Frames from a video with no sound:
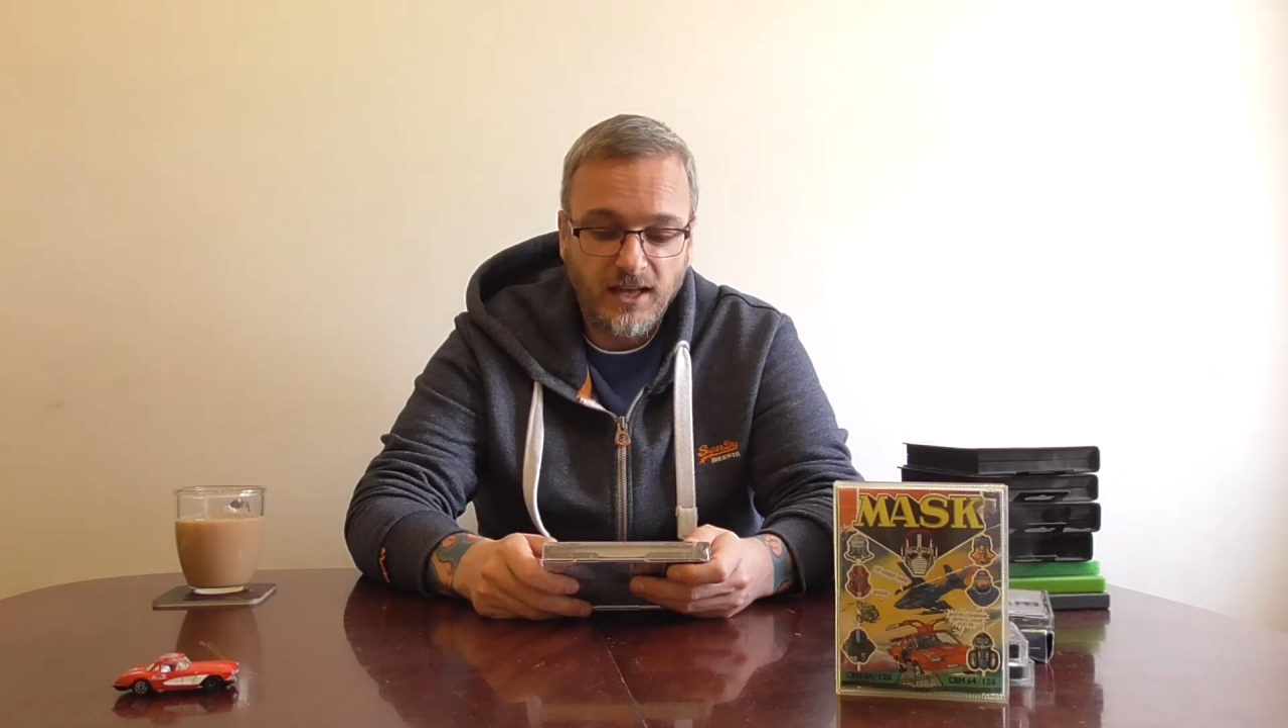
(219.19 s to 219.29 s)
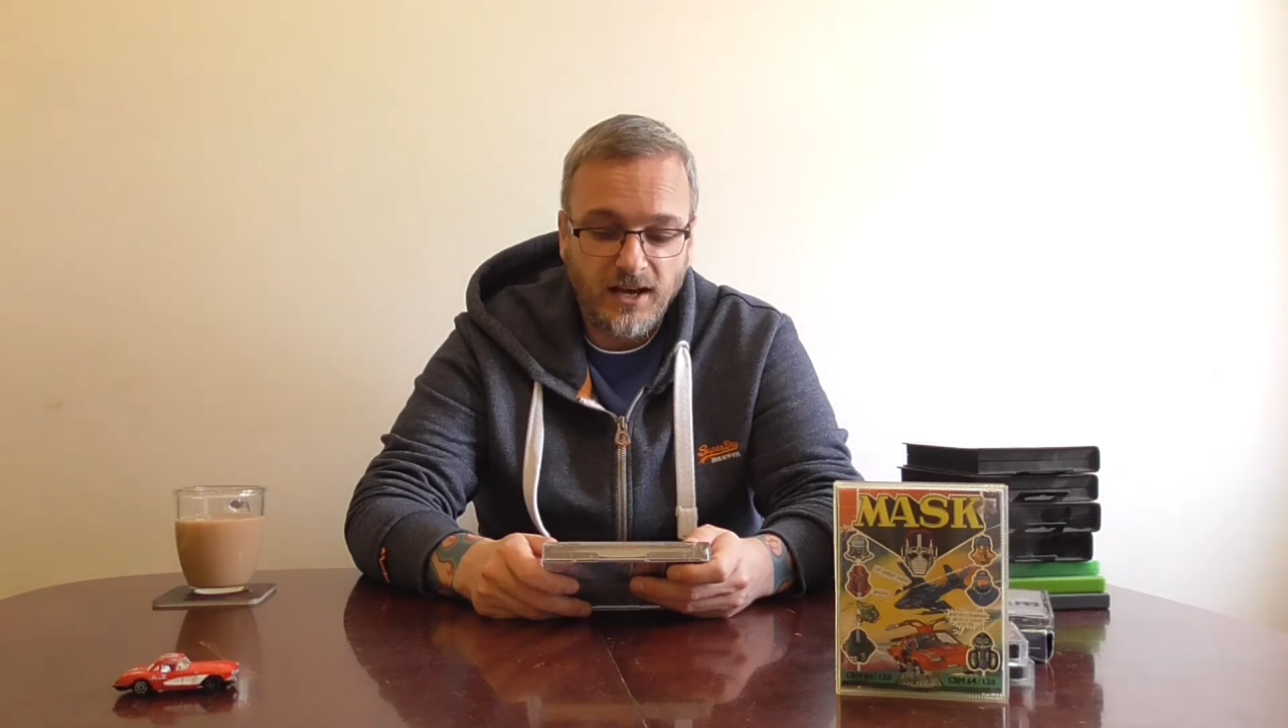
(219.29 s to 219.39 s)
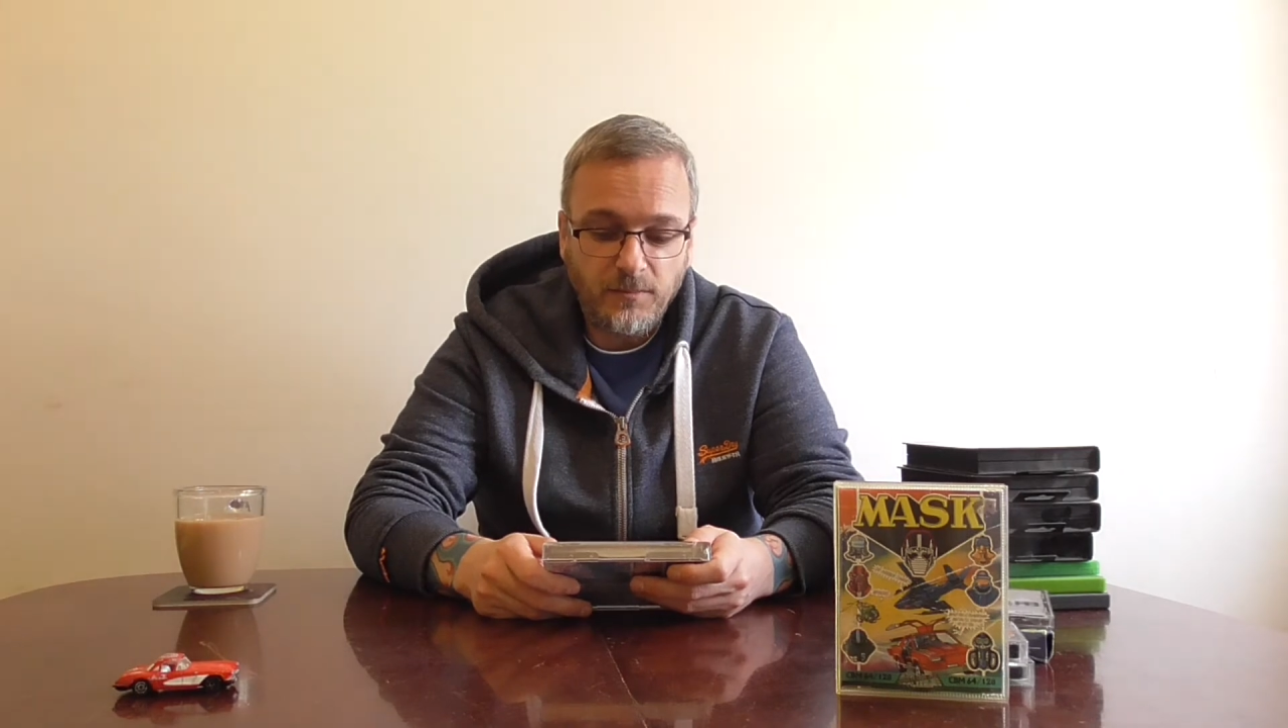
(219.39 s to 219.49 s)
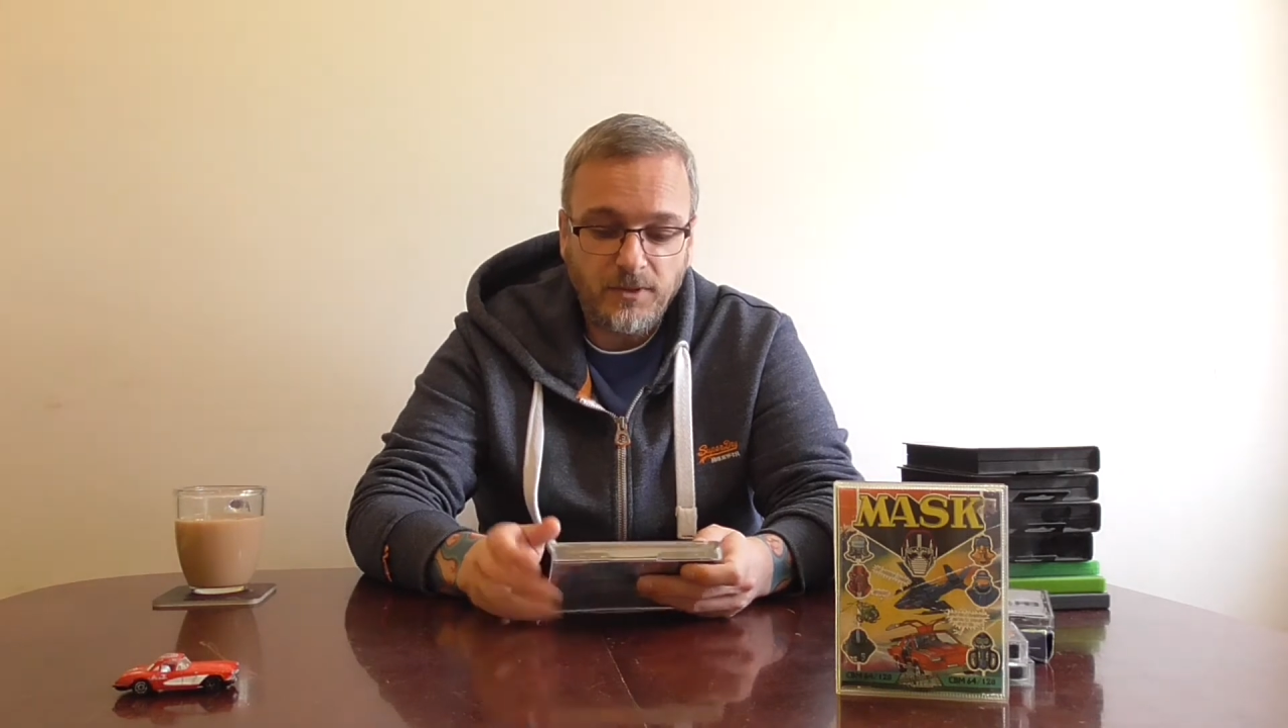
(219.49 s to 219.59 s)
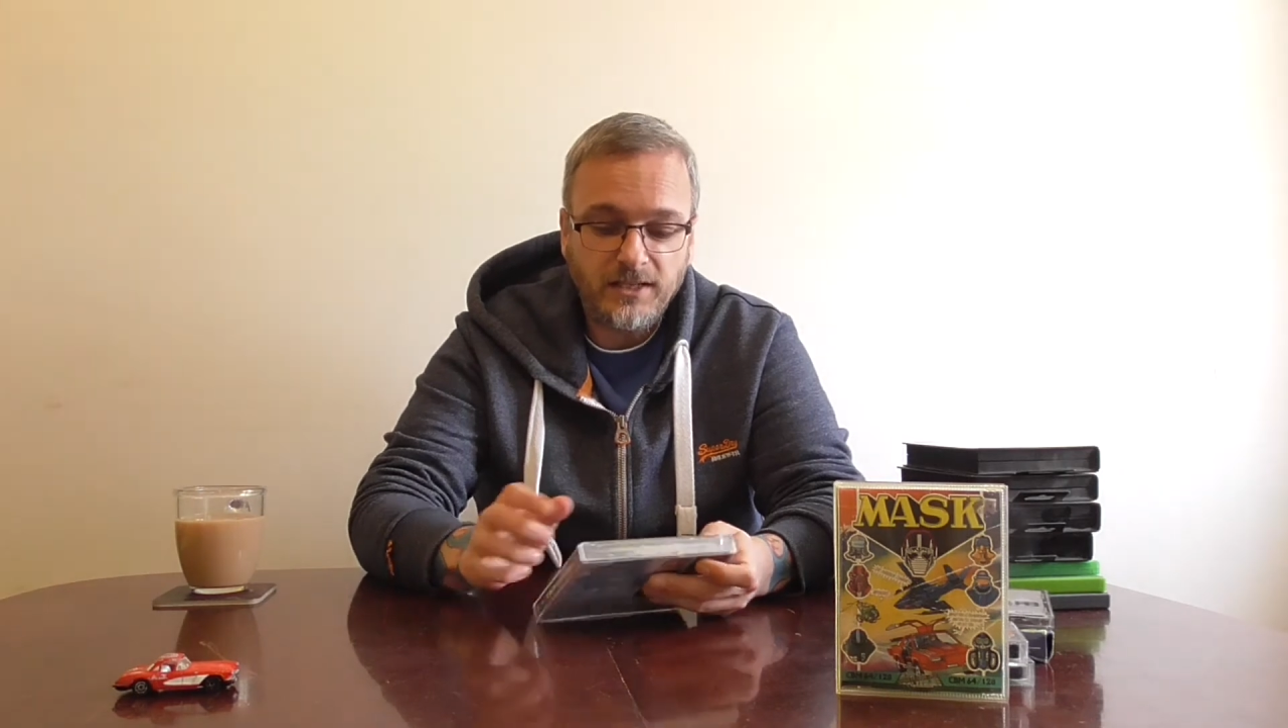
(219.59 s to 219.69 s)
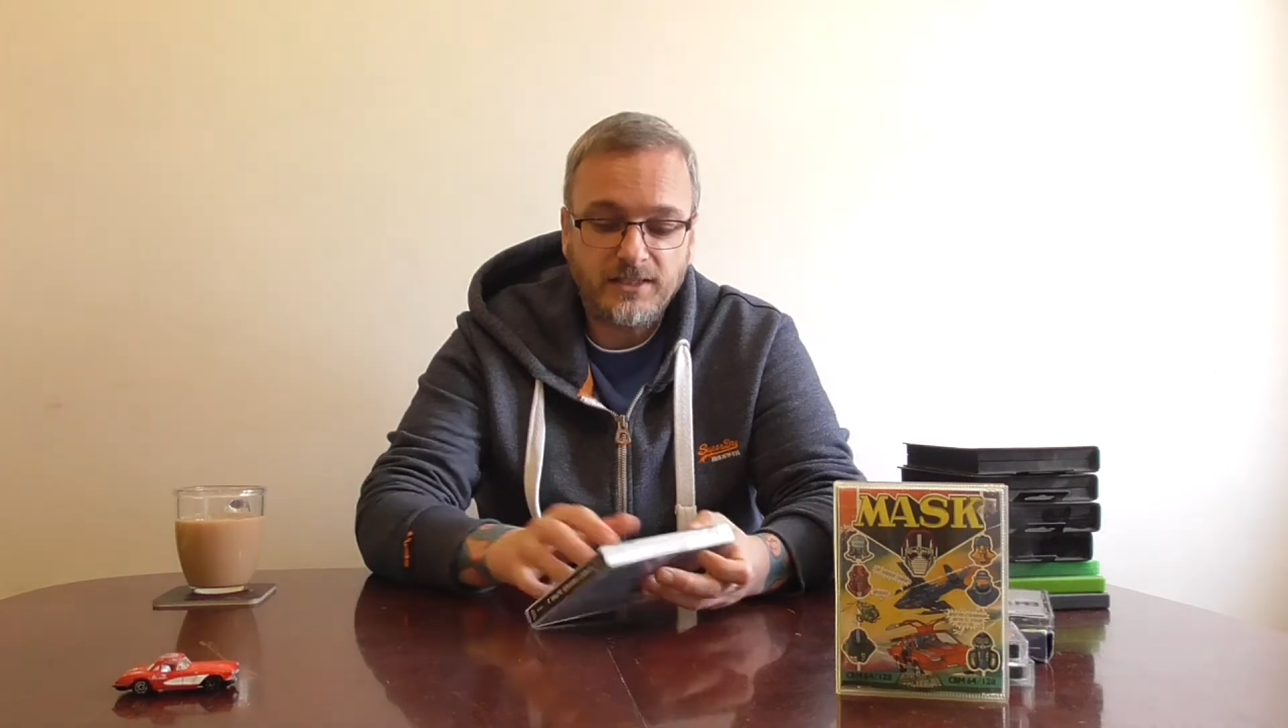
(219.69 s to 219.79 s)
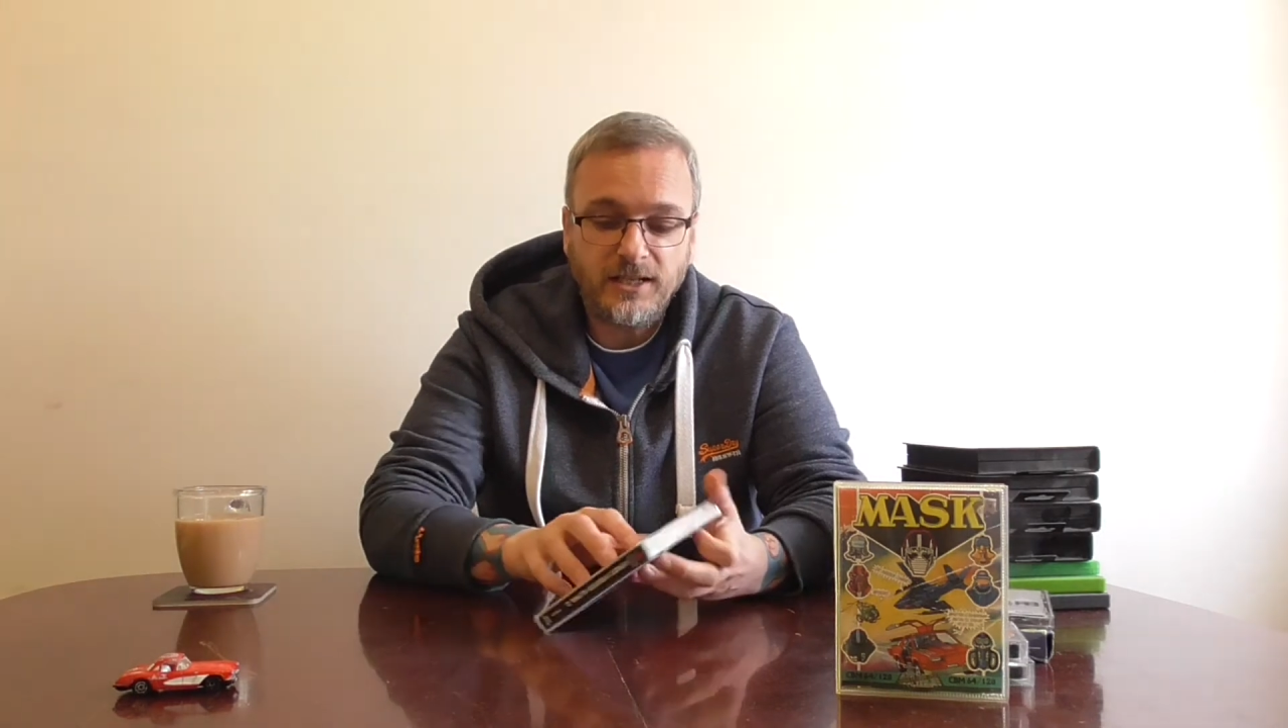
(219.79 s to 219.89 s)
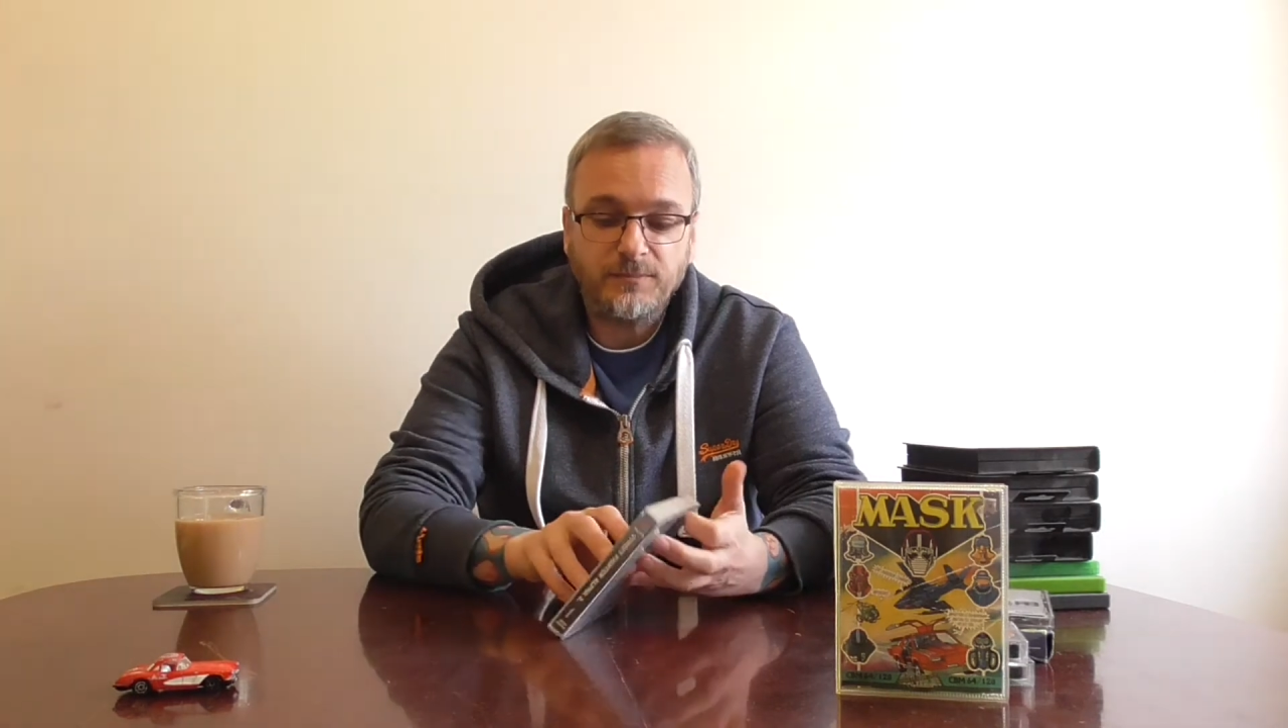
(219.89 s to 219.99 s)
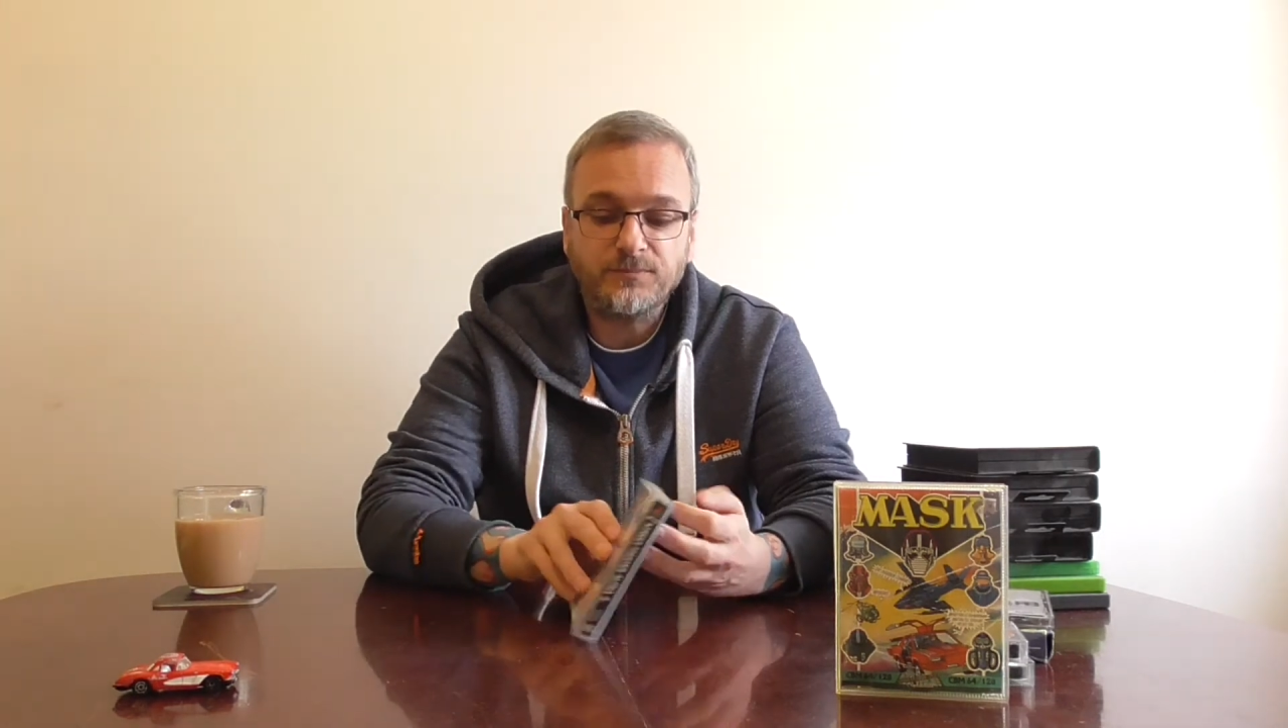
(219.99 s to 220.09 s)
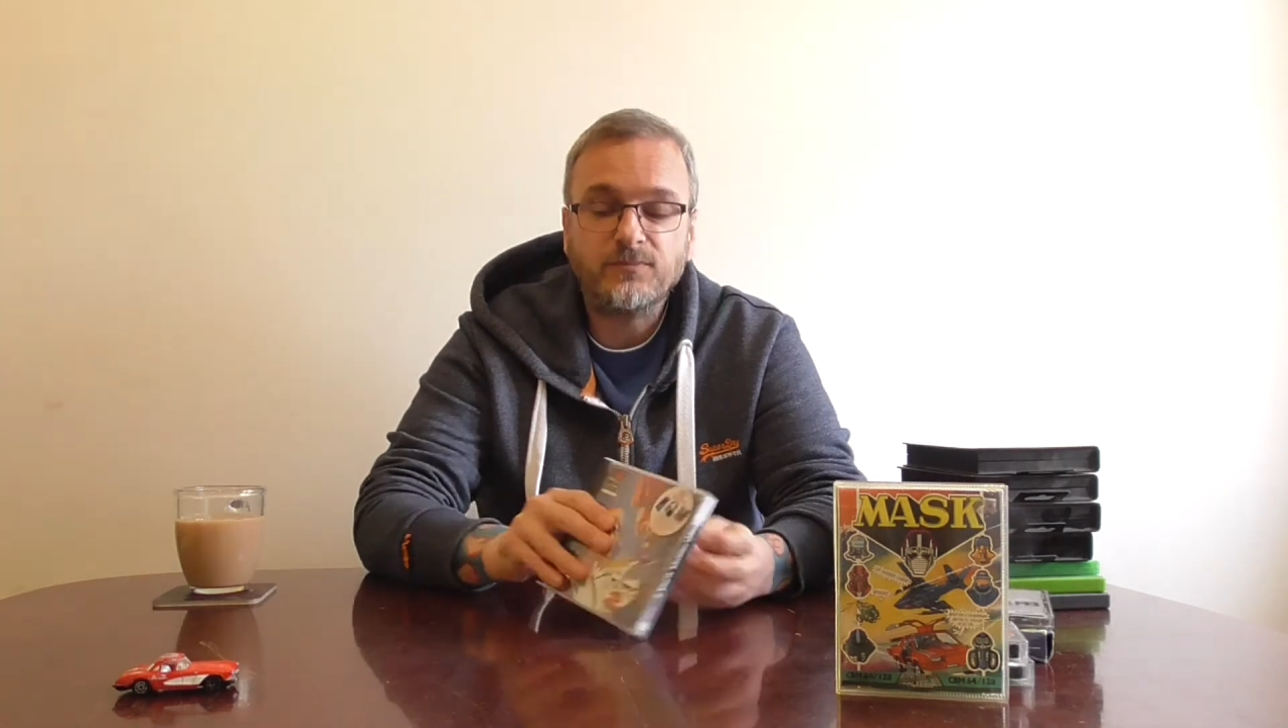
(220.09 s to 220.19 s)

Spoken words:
I picked up